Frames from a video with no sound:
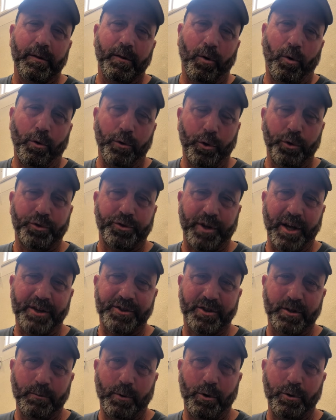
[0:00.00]
all those
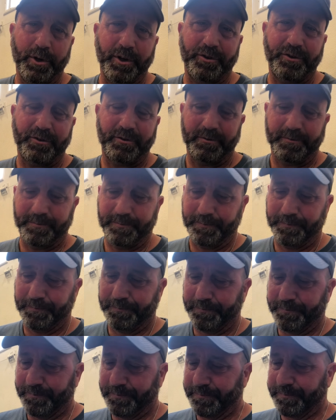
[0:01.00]
testimonies,
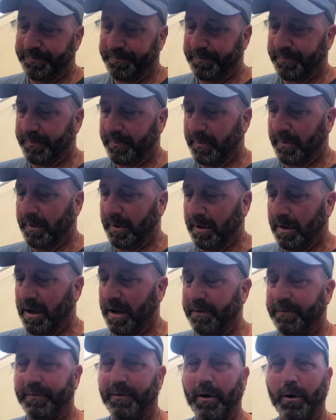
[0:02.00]

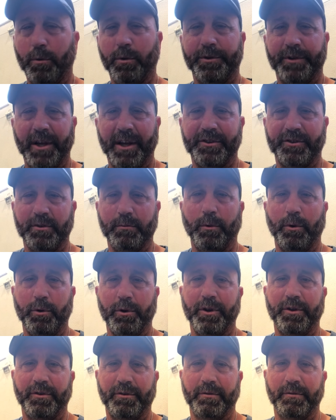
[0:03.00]
I felt were
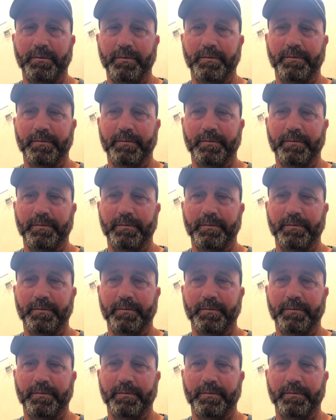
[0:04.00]
testimonies